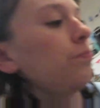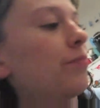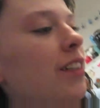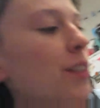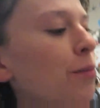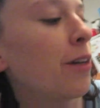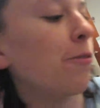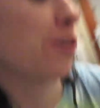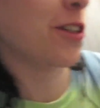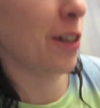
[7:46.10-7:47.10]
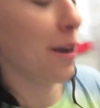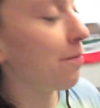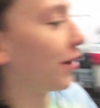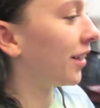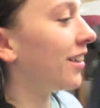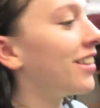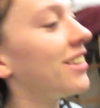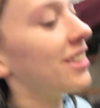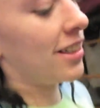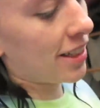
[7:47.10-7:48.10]
that's what I wore today, but you
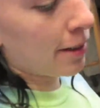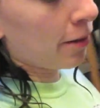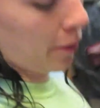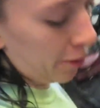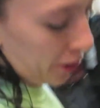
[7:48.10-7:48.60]
can see what I'm